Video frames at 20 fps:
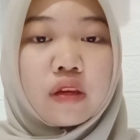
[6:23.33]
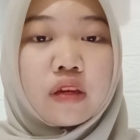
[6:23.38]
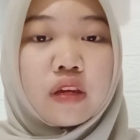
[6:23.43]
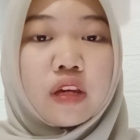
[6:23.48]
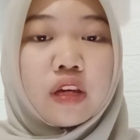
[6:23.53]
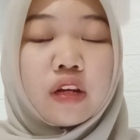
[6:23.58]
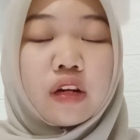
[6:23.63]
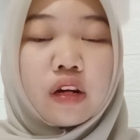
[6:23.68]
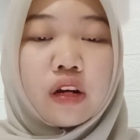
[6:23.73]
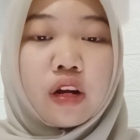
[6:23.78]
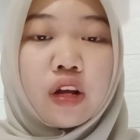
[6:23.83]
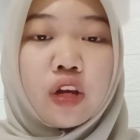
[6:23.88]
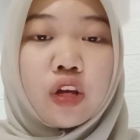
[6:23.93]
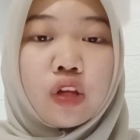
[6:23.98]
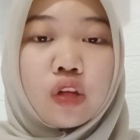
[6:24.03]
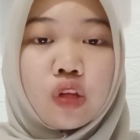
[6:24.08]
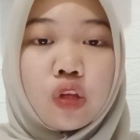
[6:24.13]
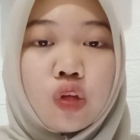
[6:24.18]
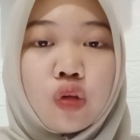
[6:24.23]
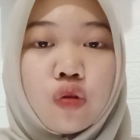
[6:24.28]
Here,
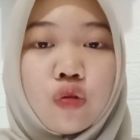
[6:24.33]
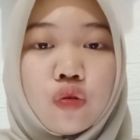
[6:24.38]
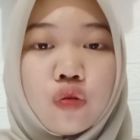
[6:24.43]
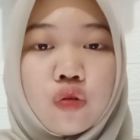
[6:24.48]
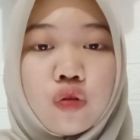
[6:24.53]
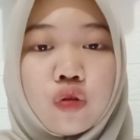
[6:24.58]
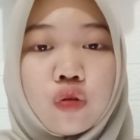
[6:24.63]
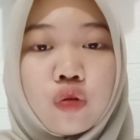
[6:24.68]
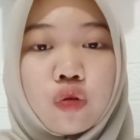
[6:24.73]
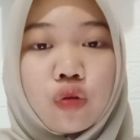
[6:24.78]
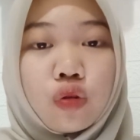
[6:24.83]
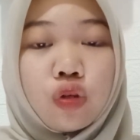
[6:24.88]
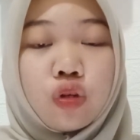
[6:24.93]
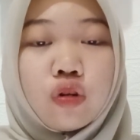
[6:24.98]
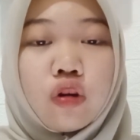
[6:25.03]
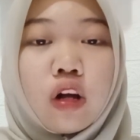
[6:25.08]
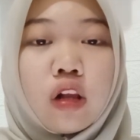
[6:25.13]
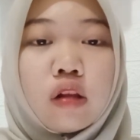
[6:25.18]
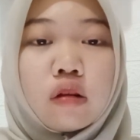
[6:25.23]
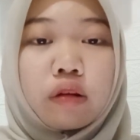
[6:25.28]
you
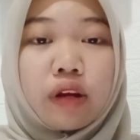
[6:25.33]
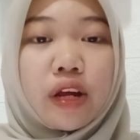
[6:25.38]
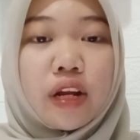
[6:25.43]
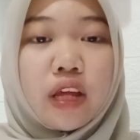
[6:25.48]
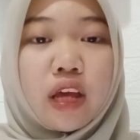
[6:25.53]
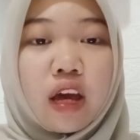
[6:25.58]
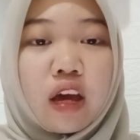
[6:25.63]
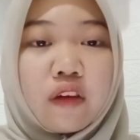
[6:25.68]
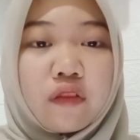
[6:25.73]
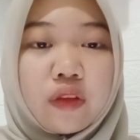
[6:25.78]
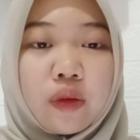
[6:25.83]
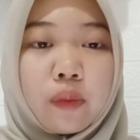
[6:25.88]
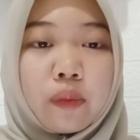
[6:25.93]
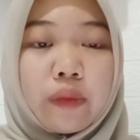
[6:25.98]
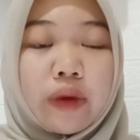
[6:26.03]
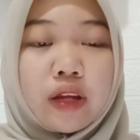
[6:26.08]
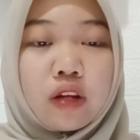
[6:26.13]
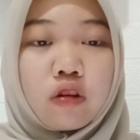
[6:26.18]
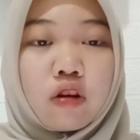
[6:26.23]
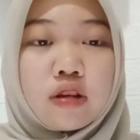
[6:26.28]
already have the
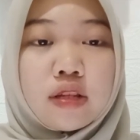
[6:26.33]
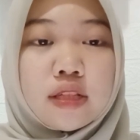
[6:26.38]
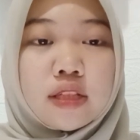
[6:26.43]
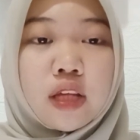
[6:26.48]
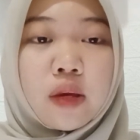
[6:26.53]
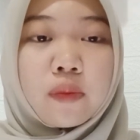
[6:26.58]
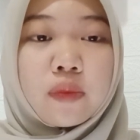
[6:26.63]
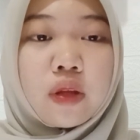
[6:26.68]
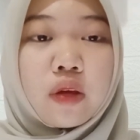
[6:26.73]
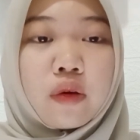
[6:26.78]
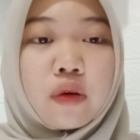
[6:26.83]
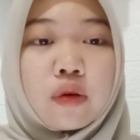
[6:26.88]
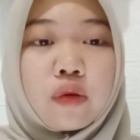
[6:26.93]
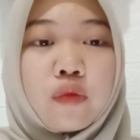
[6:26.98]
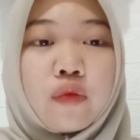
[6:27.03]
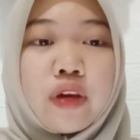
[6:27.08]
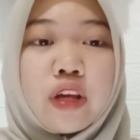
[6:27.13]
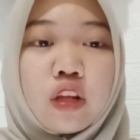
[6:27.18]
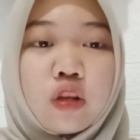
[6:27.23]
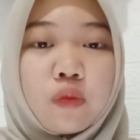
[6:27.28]
main concept that
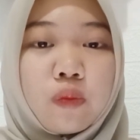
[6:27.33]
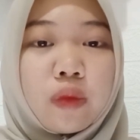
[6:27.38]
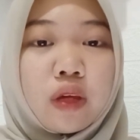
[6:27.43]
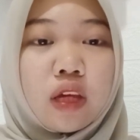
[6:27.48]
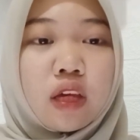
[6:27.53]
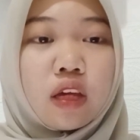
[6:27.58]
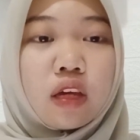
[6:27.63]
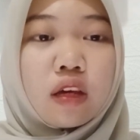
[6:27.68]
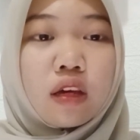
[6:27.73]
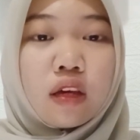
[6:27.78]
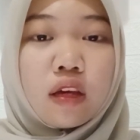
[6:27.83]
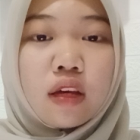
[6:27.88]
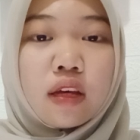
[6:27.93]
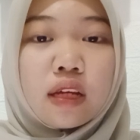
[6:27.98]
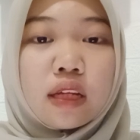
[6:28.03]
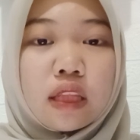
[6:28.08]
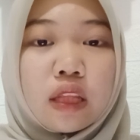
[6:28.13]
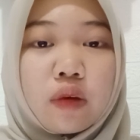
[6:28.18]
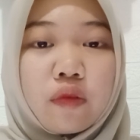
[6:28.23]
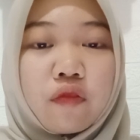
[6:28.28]
will be
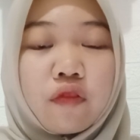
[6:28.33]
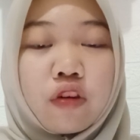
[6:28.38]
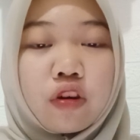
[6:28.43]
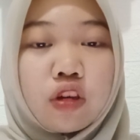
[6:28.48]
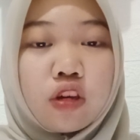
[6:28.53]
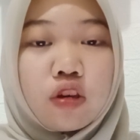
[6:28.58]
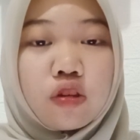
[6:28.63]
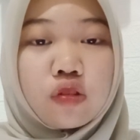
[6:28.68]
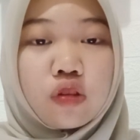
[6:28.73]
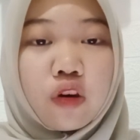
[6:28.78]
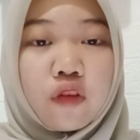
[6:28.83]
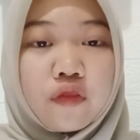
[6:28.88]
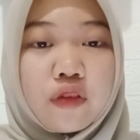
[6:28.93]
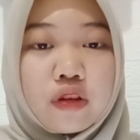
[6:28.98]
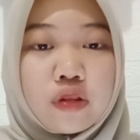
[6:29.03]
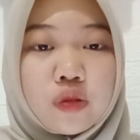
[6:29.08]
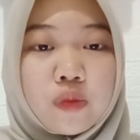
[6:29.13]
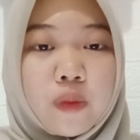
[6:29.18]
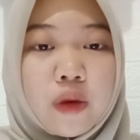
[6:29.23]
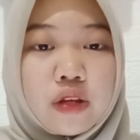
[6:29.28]
the focus of
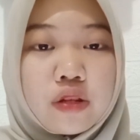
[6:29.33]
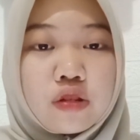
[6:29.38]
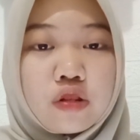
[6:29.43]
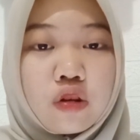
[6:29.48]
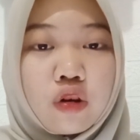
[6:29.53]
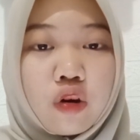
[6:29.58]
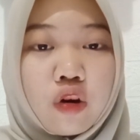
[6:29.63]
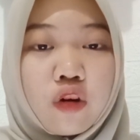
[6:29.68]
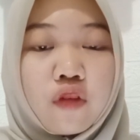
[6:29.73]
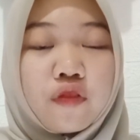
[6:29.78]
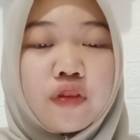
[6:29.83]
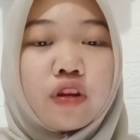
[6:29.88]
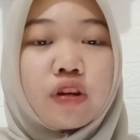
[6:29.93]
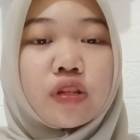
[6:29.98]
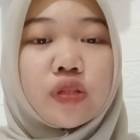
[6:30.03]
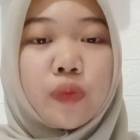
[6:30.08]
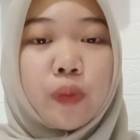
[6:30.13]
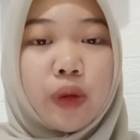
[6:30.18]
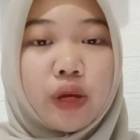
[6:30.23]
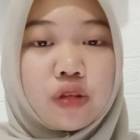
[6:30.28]
your
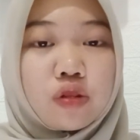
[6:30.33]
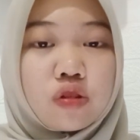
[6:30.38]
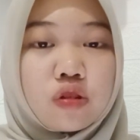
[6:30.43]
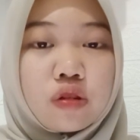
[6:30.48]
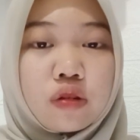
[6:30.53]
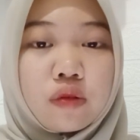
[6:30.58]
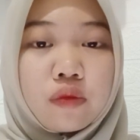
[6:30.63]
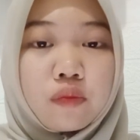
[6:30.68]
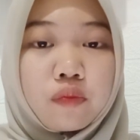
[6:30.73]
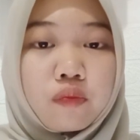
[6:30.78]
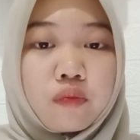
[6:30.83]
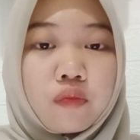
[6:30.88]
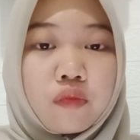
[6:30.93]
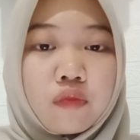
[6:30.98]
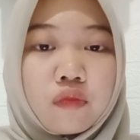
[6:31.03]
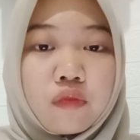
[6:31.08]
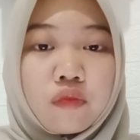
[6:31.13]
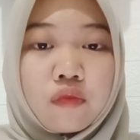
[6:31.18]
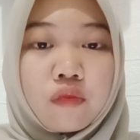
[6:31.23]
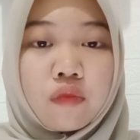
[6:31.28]
speech.
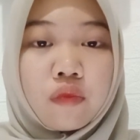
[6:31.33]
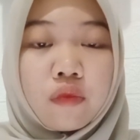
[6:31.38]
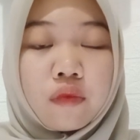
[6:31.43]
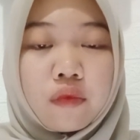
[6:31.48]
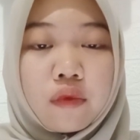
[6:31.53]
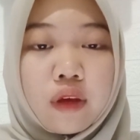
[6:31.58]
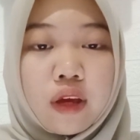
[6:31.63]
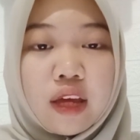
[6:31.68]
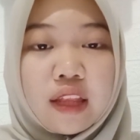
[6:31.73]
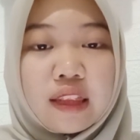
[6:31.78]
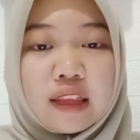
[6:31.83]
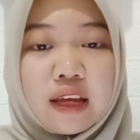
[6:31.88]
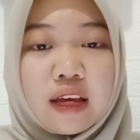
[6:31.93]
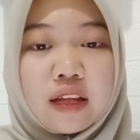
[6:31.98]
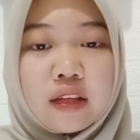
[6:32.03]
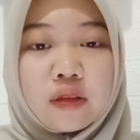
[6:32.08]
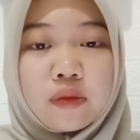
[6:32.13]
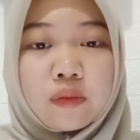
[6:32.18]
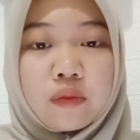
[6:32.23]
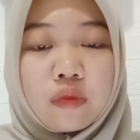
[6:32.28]
And
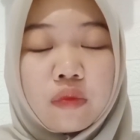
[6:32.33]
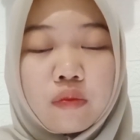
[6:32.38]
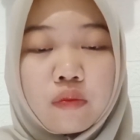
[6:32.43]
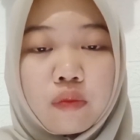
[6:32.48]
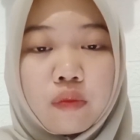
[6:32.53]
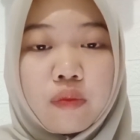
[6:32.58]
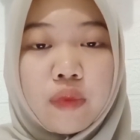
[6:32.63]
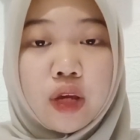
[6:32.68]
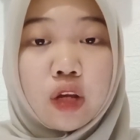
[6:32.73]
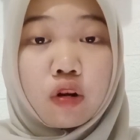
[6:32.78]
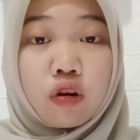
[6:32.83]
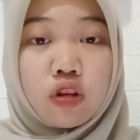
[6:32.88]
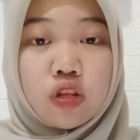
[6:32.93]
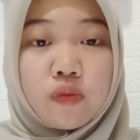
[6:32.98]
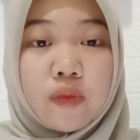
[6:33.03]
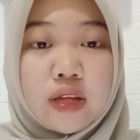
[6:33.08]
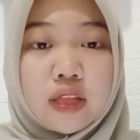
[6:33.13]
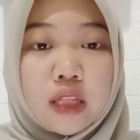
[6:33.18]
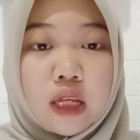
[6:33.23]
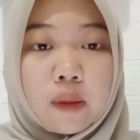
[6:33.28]
then
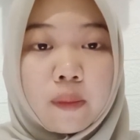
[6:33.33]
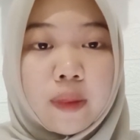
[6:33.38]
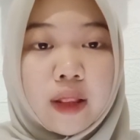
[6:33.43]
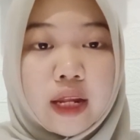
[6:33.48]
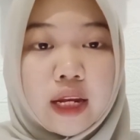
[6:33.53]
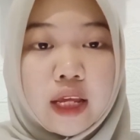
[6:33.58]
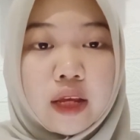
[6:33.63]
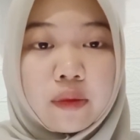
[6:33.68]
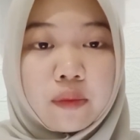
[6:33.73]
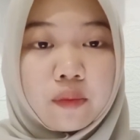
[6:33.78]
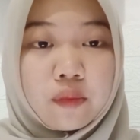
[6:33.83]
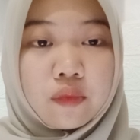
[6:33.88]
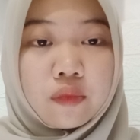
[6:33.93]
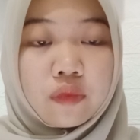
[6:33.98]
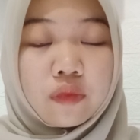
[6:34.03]
microsemantic planning.